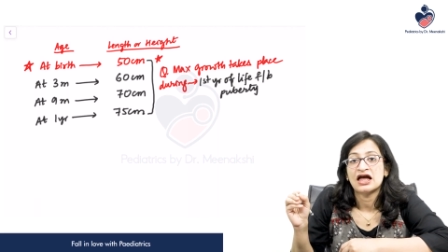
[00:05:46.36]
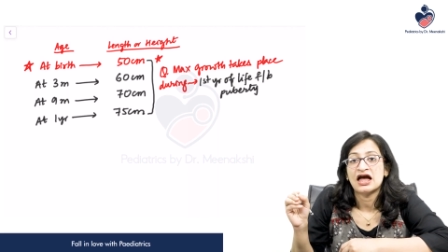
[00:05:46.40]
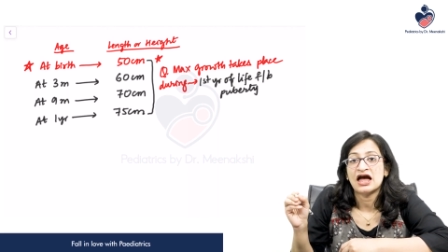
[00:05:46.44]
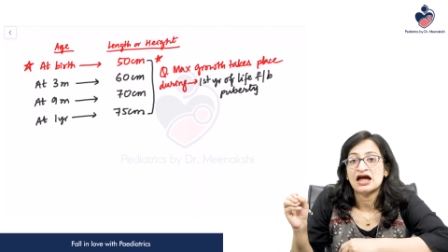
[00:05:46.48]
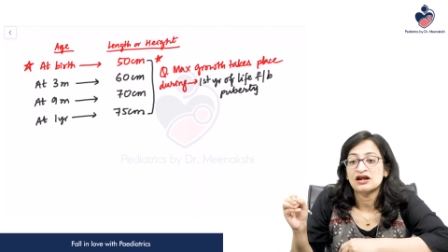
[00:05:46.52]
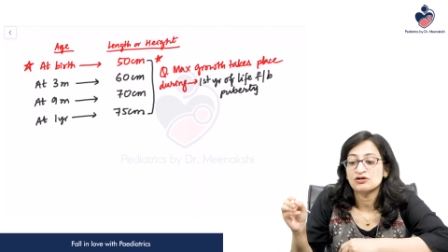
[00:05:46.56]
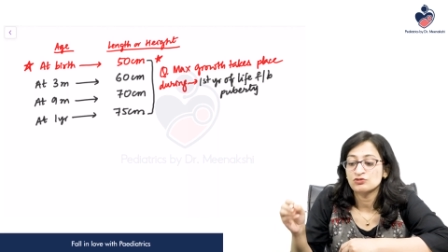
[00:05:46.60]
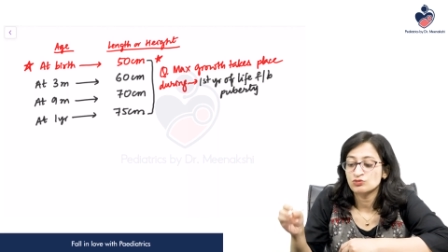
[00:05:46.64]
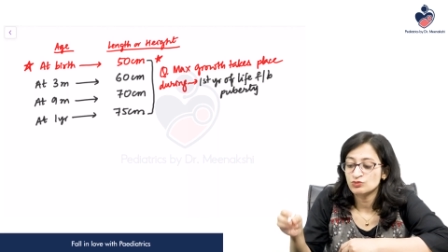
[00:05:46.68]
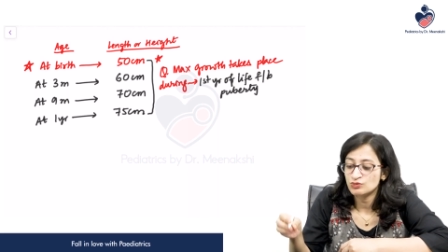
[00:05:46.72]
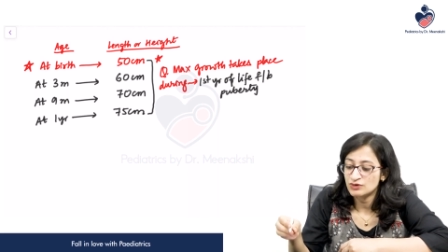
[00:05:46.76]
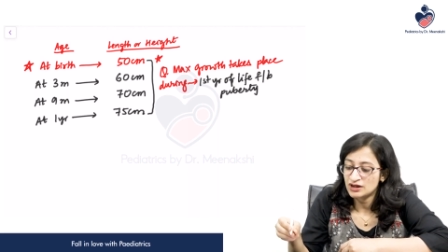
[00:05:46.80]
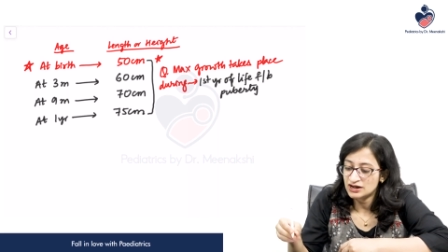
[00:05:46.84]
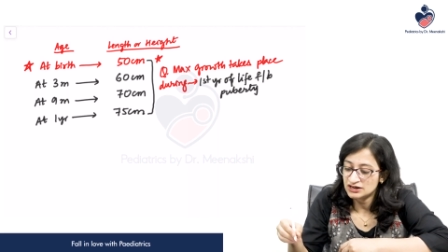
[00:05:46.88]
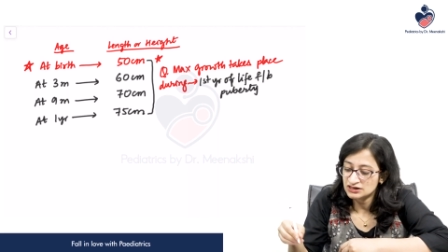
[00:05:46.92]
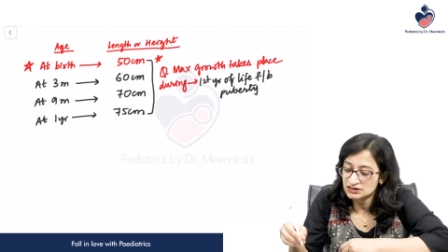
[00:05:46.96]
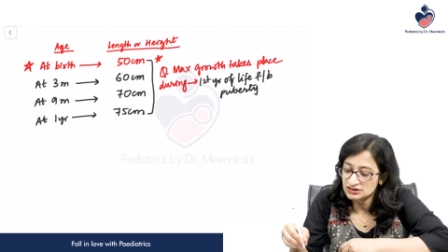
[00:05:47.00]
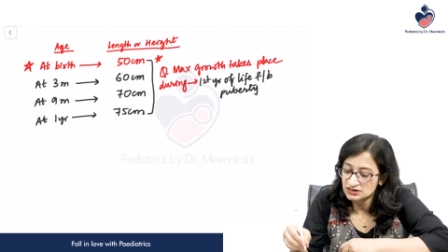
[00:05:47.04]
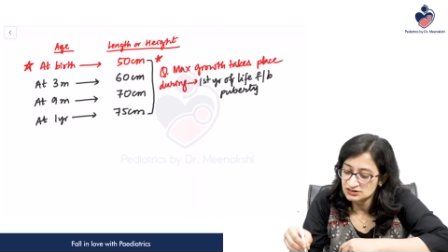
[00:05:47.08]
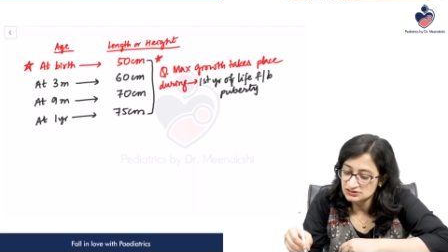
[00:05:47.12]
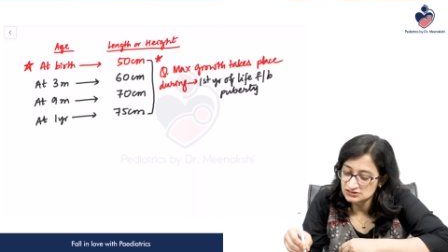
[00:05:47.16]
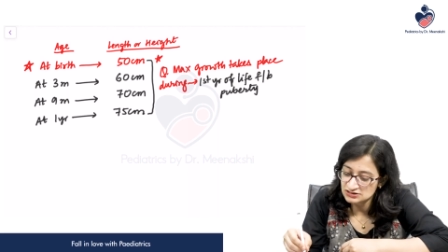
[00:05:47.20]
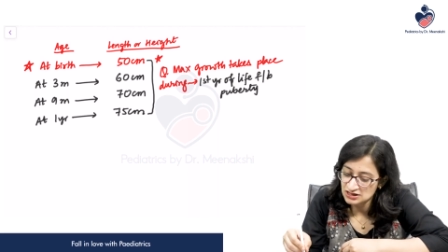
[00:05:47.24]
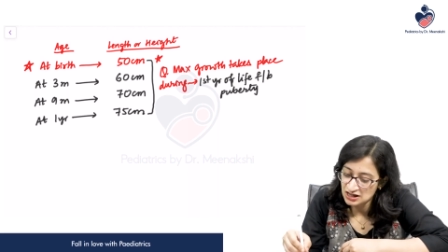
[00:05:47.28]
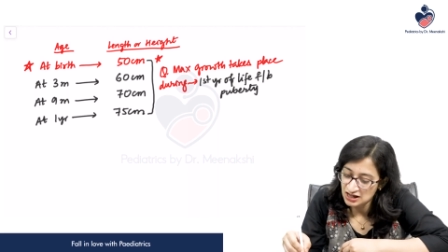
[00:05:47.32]
and when
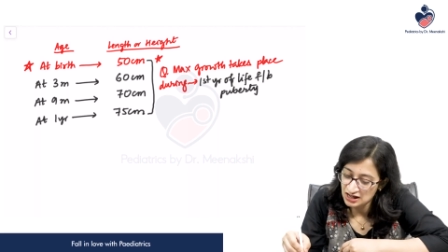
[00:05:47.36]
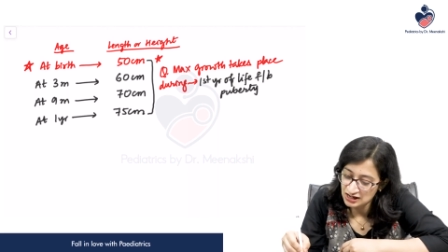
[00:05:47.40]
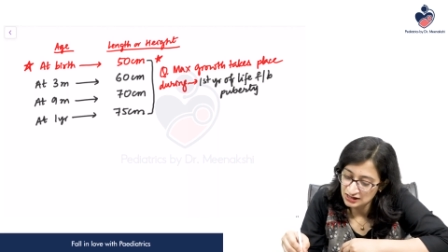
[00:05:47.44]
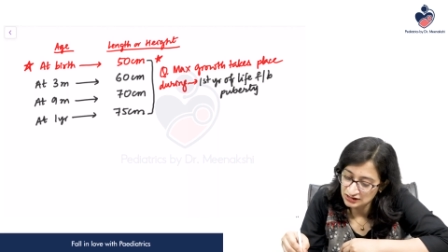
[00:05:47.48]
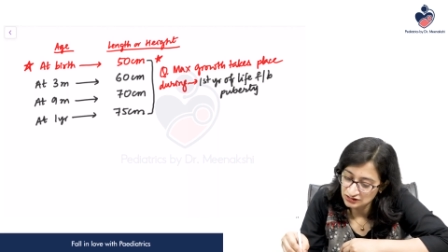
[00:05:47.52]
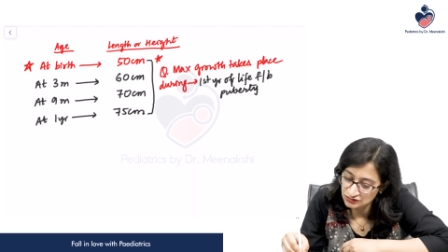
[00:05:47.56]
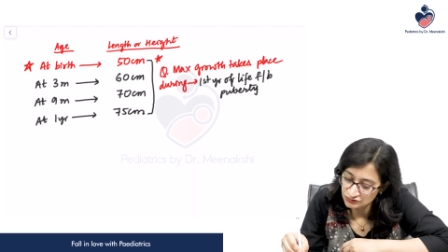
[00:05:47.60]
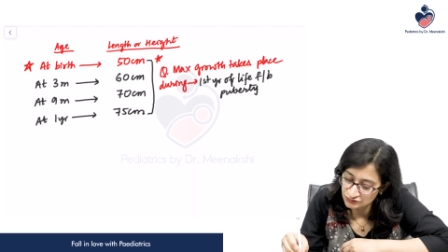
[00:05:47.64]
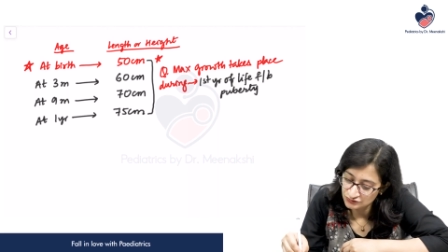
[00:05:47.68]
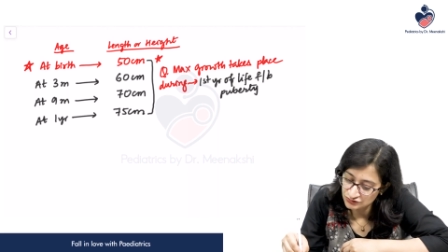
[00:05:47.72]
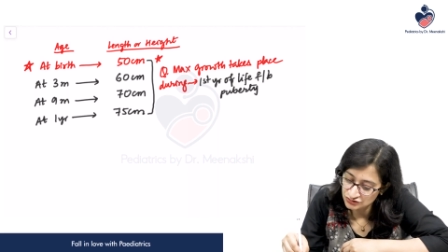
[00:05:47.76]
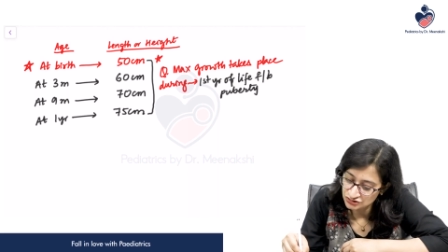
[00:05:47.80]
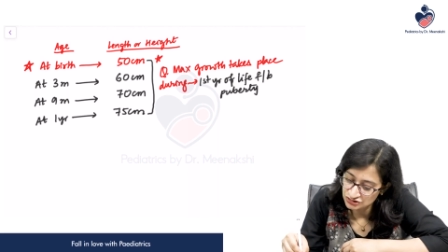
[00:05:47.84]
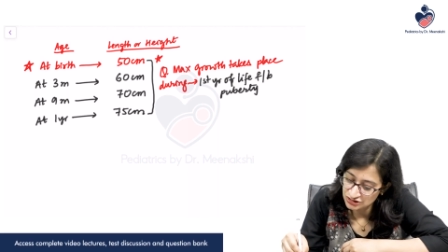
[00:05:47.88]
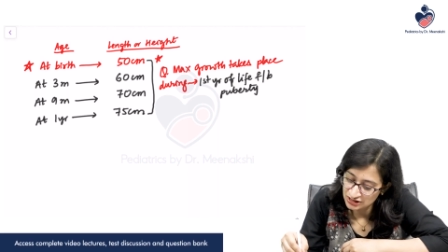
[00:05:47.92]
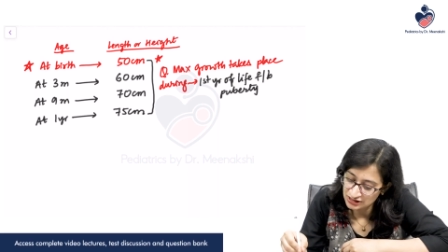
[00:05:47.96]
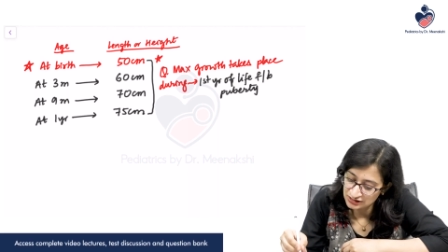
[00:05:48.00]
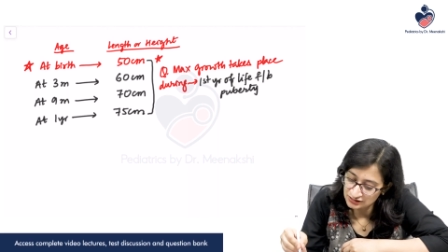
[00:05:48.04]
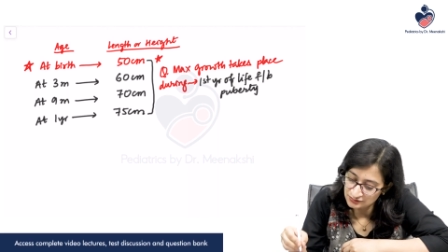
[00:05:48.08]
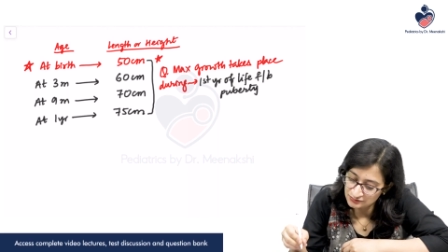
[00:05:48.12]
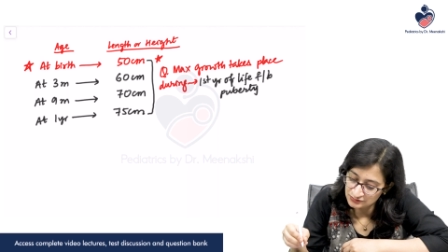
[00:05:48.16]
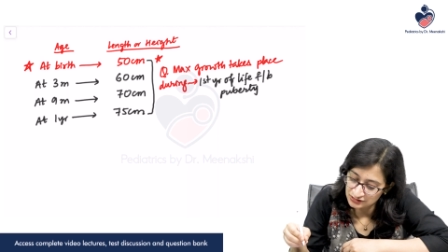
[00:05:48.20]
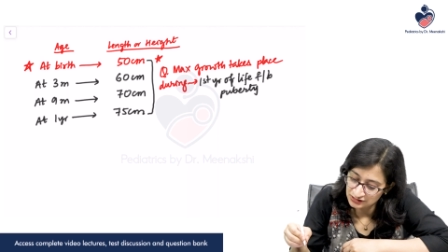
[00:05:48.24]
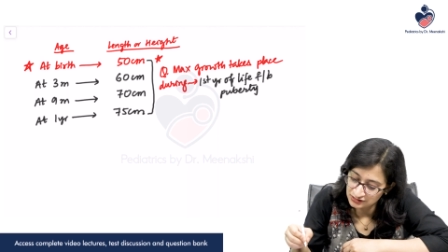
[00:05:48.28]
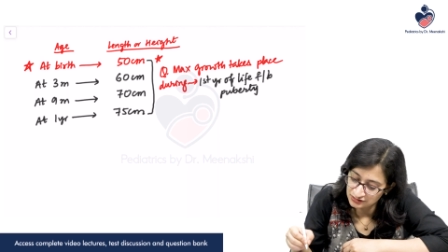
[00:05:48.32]
does the height of a
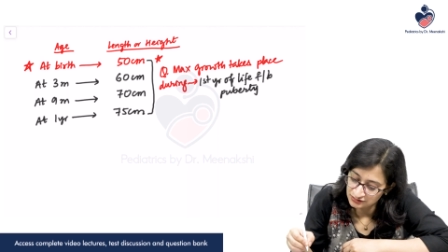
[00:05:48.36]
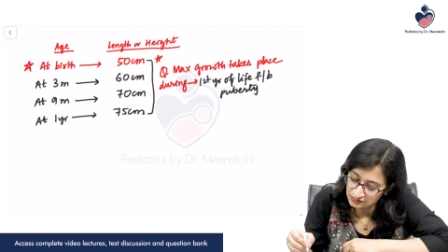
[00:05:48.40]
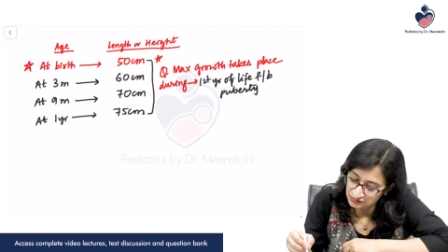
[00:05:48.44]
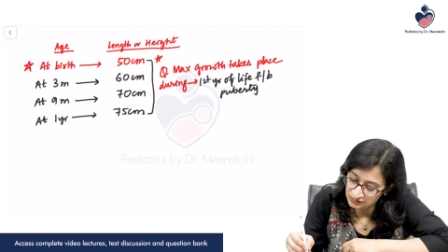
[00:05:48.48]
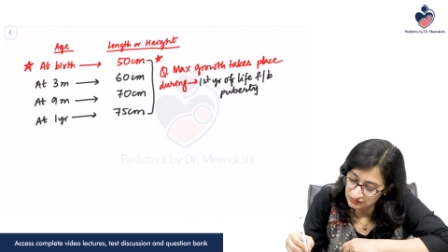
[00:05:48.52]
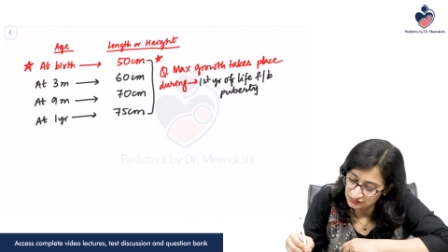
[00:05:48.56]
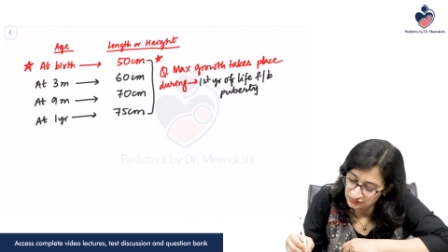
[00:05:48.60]
child in